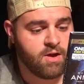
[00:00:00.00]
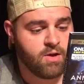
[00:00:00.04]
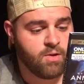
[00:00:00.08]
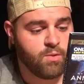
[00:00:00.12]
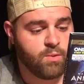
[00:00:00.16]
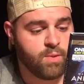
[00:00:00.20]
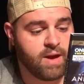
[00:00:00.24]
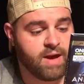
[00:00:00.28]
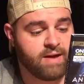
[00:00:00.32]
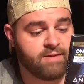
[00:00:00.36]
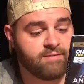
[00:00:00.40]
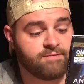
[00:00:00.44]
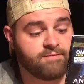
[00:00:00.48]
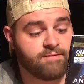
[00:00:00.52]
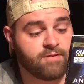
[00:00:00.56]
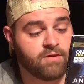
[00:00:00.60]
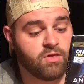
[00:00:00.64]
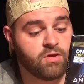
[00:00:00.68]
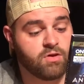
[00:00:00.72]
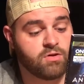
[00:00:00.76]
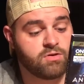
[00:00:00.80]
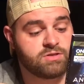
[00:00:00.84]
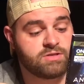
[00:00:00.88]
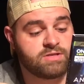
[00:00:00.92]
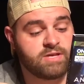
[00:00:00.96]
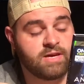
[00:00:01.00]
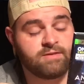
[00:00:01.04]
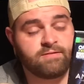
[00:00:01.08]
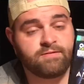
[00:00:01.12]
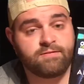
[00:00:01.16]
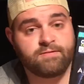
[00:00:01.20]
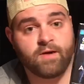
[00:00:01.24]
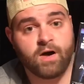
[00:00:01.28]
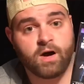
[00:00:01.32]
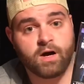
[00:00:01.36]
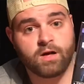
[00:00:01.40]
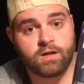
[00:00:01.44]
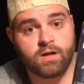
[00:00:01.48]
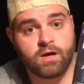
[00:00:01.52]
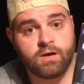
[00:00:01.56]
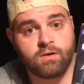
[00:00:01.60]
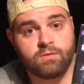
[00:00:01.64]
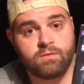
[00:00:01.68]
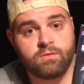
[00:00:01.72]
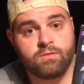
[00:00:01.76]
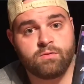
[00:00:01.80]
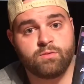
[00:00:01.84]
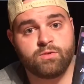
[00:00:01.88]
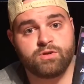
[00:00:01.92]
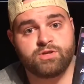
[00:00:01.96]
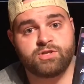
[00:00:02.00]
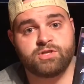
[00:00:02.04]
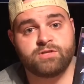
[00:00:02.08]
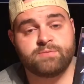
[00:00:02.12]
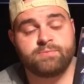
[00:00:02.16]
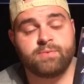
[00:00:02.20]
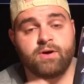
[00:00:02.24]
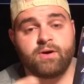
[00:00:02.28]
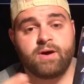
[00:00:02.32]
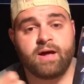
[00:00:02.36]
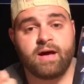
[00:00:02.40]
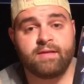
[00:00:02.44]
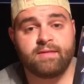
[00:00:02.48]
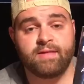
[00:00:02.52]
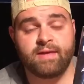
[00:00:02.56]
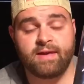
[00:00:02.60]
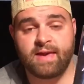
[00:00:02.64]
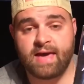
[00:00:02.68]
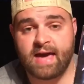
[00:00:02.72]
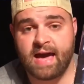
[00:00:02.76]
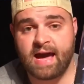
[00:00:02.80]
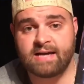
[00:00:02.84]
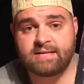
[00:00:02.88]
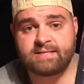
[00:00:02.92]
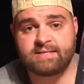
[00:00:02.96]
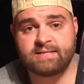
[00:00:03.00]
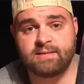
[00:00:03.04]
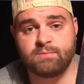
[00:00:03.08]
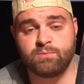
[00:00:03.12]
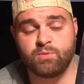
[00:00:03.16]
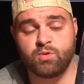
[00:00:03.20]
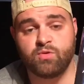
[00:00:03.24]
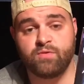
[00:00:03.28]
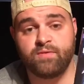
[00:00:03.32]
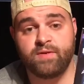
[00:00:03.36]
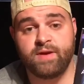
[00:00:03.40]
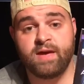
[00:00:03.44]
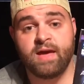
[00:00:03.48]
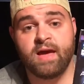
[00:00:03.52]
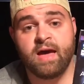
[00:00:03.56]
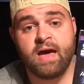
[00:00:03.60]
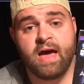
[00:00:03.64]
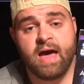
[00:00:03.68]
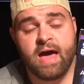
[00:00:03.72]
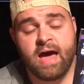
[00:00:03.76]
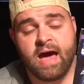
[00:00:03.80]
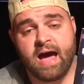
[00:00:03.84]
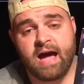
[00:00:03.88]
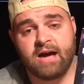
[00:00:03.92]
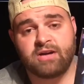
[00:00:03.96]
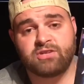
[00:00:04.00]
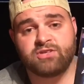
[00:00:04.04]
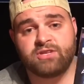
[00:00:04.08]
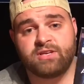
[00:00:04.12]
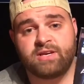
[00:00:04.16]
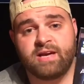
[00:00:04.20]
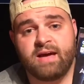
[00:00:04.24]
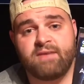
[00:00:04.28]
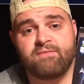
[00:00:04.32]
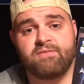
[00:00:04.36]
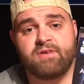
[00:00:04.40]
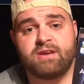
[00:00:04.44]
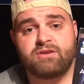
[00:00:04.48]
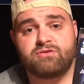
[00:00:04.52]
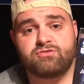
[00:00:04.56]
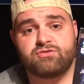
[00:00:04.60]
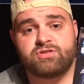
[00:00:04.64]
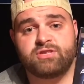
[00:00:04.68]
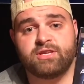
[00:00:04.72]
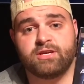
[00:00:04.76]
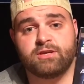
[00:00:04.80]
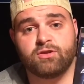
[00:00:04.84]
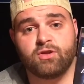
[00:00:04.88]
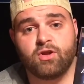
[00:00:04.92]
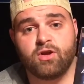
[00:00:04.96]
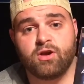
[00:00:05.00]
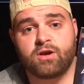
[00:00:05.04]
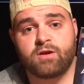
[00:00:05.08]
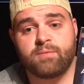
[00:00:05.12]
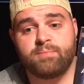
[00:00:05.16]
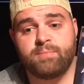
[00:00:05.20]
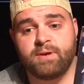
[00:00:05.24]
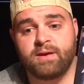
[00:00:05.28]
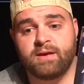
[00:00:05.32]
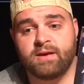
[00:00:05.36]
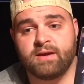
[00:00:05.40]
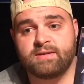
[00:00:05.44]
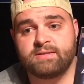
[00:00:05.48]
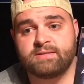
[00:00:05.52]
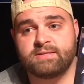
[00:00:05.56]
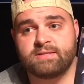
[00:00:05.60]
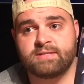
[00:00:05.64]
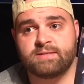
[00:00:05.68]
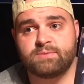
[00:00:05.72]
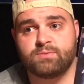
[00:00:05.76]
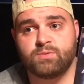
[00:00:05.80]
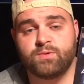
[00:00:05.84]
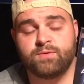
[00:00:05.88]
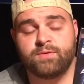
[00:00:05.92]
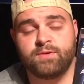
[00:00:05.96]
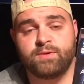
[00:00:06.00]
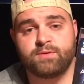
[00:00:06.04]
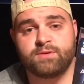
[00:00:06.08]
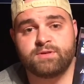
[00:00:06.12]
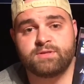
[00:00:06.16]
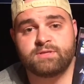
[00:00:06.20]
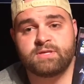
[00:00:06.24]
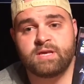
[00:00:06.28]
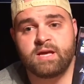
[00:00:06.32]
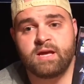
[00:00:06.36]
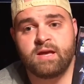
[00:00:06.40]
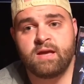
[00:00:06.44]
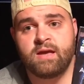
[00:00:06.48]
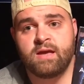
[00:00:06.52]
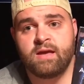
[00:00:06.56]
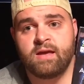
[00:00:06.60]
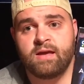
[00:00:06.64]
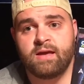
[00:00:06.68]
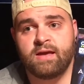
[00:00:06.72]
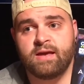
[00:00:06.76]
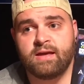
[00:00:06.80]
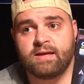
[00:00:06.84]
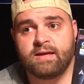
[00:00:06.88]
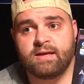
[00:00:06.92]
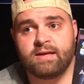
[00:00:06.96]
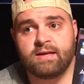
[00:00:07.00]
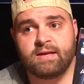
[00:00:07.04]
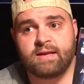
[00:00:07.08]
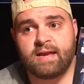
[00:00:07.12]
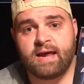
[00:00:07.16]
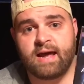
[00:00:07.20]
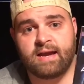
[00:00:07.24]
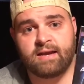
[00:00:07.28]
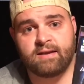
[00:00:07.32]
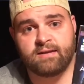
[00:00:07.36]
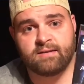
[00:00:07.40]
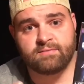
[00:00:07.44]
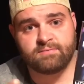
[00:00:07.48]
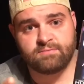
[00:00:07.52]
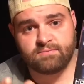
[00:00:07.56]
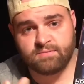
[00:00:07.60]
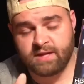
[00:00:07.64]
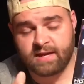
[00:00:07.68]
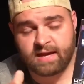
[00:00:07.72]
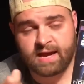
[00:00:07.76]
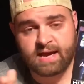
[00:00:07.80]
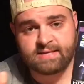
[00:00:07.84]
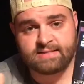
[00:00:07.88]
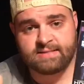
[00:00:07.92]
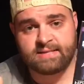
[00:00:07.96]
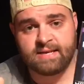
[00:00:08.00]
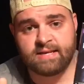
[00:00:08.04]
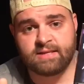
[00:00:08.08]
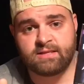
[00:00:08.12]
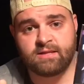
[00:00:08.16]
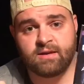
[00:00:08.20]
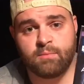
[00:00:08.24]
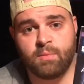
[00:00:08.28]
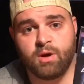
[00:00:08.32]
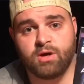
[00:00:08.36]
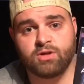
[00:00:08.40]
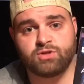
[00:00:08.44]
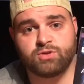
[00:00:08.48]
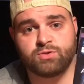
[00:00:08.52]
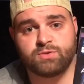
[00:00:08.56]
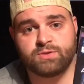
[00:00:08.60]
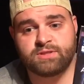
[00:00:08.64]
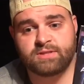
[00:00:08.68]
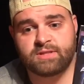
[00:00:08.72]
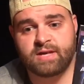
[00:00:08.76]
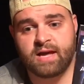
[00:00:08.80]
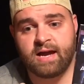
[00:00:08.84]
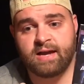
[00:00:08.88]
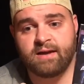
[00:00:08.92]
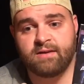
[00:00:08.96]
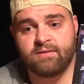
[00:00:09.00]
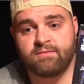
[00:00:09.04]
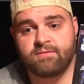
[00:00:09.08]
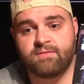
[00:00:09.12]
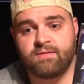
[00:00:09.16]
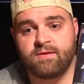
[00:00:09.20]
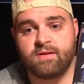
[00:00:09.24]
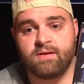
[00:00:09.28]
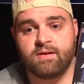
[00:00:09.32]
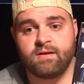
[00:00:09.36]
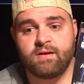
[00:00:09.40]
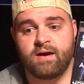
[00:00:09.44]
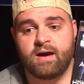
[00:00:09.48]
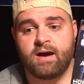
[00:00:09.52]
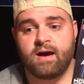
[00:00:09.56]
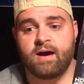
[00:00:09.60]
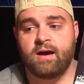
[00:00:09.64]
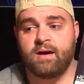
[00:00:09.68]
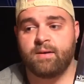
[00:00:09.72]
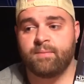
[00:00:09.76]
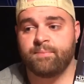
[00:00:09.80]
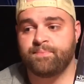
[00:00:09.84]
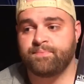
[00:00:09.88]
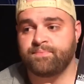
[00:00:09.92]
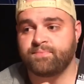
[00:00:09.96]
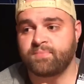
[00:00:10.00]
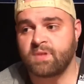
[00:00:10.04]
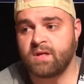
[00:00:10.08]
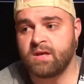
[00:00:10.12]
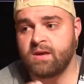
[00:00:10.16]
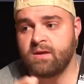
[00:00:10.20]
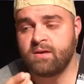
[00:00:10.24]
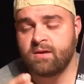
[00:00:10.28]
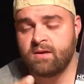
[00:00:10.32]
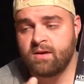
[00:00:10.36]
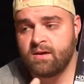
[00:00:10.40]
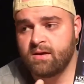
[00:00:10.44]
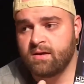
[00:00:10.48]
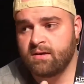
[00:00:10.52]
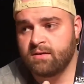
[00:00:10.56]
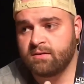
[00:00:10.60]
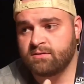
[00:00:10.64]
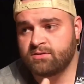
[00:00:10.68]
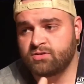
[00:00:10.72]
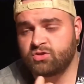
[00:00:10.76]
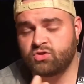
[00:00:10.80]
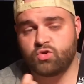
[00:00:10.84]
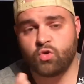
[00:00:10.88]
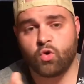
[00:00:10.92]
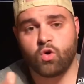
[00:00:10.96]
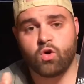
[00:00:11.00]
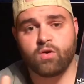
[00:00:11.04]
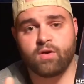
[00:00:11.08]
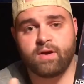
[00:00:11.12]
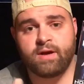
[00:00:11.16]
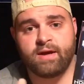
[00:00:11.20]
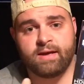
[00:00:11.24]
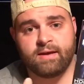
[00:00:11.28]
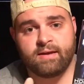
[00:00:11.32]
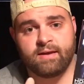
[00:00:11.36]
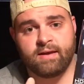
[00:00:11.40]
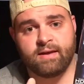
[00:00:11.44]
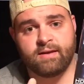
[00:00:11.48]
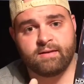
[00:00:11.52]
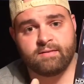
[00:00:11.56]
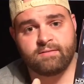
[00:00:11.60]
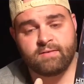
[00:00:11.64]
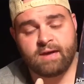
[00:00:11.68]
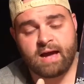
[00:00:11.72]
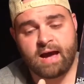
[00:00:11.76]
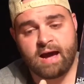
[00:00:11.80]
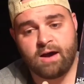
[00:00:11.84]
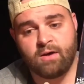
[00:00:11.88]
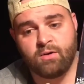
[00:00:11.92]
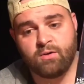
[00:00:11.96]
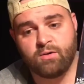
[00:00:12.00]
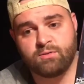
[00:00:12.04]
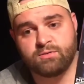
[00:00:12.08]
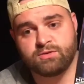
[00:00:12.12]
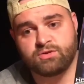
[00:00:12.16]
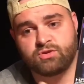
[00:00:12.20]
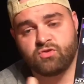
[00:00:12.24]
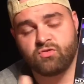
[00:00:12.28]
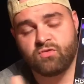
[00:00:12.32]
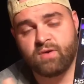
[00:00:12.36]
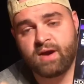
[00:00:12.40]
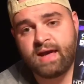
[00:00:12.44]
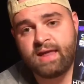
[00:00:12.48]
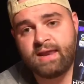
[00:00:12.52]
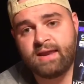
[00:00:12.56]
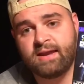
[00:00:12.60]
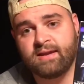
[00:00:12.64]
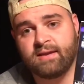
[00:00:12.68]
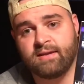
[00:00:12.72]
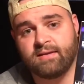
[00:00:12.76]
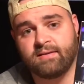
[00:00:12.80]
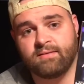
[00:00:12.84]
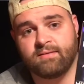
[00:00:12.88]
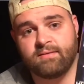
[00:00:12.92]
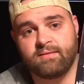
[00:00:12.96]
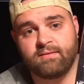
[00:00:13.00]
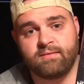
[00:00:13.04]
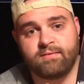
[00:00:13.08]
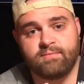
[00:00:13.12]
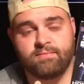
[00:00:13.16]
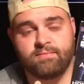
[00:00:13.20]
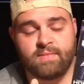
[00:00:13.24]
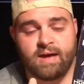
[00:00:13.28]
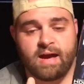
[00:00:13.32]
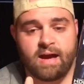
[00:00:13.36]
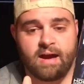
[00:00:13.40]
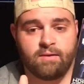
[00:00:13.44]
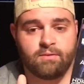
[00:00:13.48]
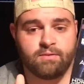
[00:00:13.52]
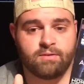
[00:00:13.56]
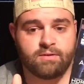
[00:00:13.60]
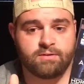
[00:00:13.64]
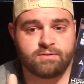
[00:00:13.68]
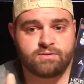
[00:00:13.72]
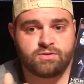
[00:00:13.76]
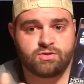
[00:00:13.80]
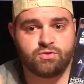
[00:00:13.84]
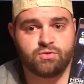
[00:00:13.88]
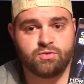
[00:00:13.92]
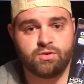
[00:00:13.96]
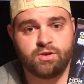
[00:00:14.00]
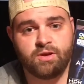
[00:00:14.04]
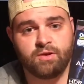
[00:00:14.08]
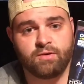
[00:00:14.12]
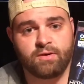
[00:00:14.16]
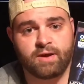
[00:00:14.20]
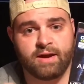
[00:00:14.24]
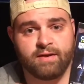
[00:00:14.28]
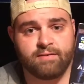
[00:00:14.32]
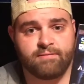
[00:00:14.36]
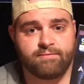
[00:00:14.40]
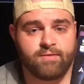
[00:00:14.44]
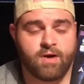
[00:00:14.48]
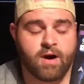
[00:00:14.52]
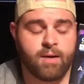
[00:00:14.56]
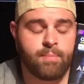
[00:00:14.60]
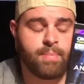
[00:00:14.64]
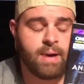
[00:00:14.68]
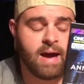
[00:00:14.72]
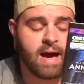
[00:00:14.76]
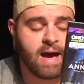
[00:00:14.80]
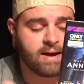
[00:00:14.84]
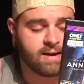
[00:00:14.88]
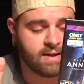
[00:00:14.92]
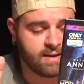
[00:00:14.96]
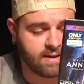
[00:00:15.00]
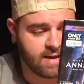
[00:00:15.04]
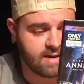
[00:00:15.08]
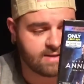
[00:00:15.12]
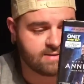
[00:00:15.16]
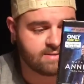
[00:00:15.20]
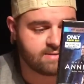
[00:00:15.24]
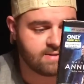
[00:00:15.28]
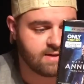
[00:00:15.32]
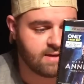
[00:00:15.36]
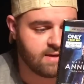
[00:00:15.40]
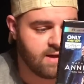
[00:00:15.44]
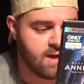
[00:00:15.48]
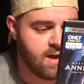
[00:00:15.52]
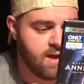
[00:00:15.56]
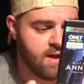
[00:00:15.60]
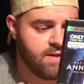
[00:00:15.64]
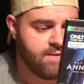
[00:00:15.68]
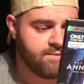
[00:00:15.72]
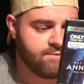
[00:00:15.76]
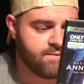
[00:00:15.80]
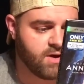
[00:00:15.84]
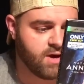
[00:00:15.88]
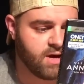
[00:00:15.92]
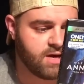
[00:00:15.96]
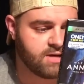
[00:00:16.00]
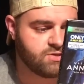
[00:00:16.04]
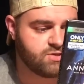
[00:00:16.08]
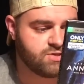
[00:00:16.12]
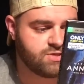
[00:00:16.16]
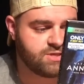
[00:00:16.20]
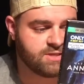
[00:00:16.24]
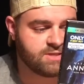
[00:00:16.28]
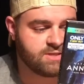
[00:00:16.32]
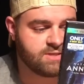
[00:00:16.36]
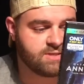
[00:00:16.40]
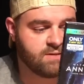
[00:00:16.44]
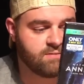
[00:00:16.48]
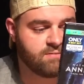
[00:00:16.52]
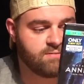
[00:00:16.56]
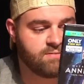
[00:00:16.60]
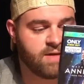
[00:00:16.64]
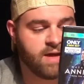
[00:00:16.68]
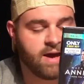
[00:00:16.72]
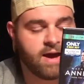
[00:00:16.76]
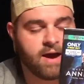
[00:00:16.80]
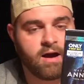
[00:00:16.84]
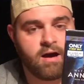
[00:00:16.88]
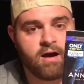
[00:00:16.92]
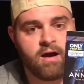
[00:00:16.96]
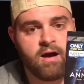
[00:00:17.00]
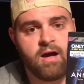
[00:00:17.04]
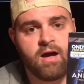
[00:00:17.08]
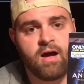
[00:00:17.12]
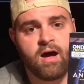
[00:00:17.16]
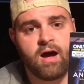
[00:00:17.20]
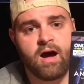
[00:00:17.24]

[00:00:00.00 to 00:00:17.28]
We have For Those That Follow, which is about how they cast the movie. Actually kind of an interesting look, because this movie was, it had a, like I said, a tumultuous kind of story in how it was created and how the studio kind of fought back against it. Very interesting stuff there.